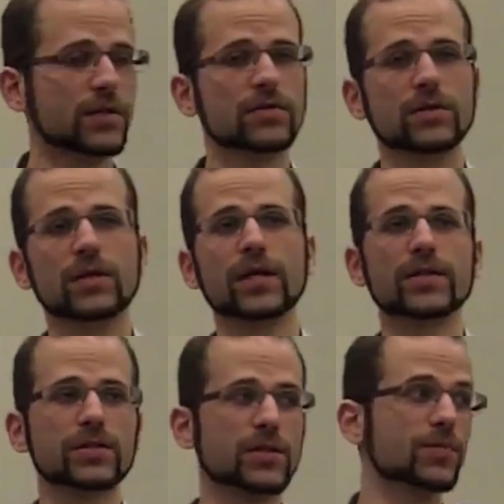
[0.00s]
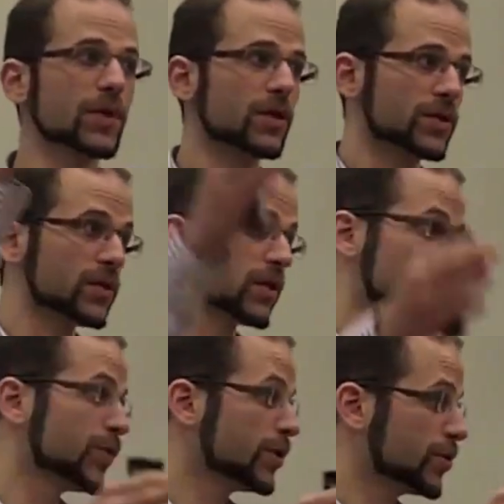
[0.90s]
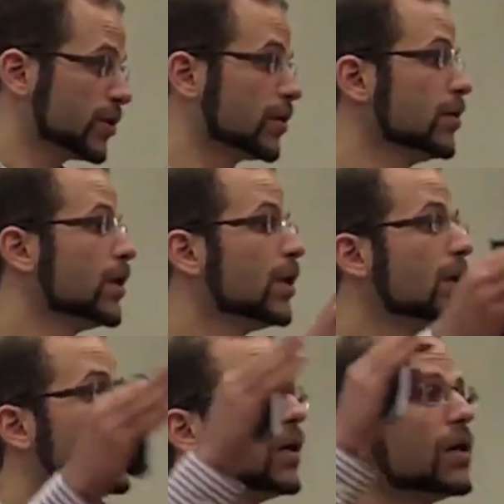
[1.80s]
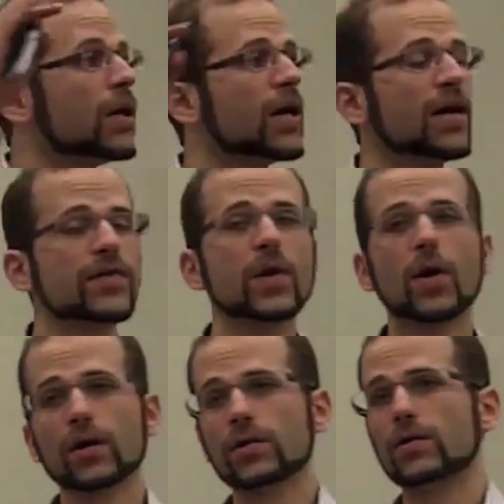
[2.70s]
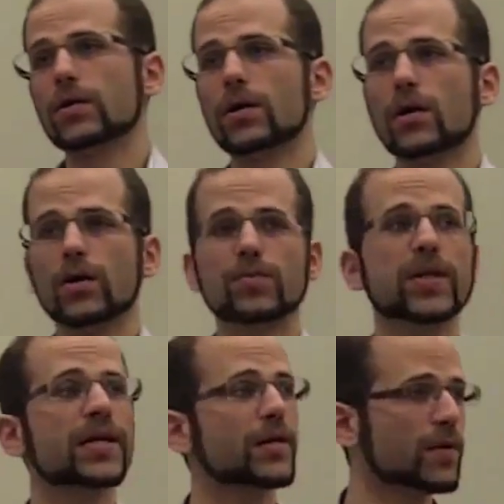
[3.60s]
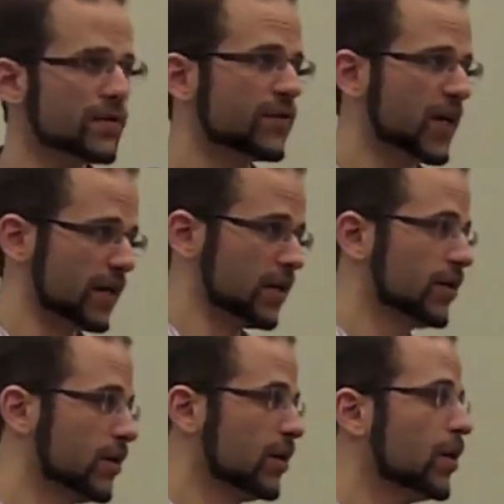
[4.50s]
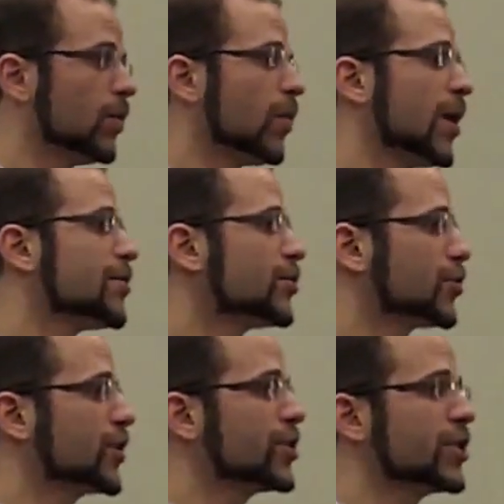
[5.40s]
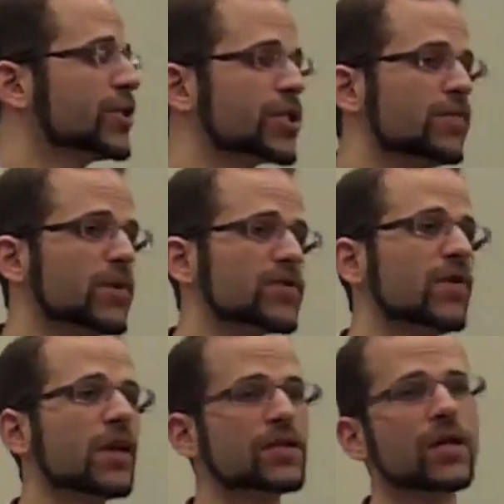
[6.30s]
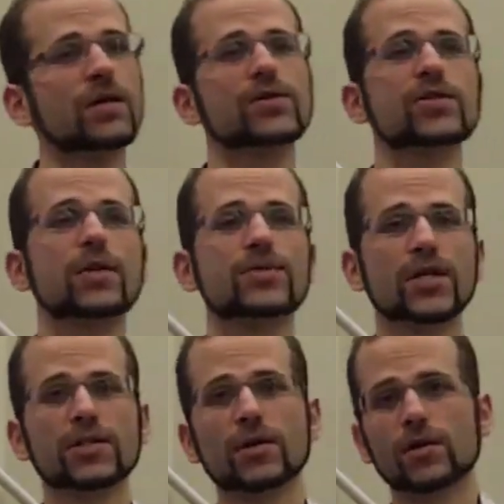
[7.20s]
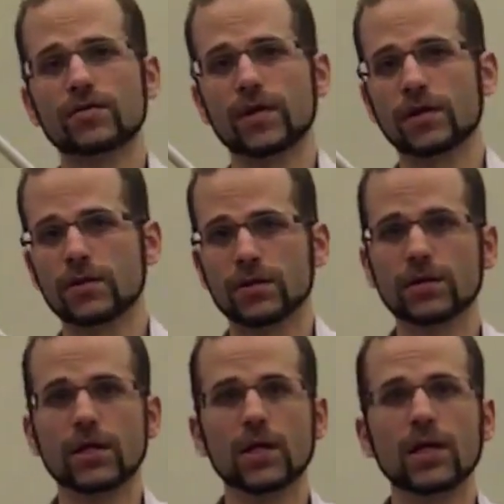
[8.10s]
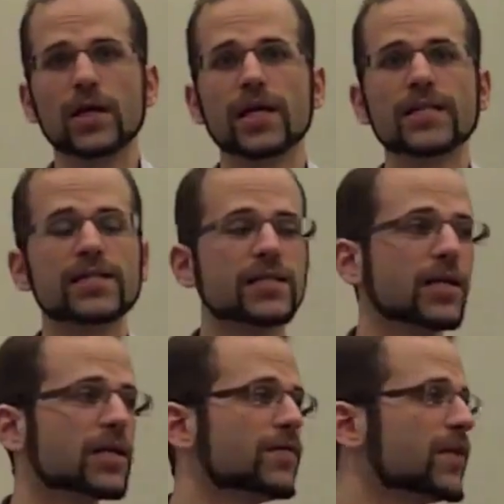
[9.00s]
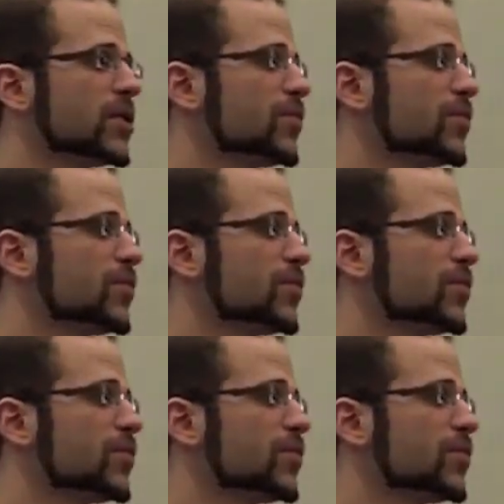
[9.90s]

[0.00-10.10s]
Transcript: technical delays and it's going to be launched in the next week or so, I have an article called Playing with Fire: Why Nutrition is the Most Volatile Subject in All of Health. And it does not give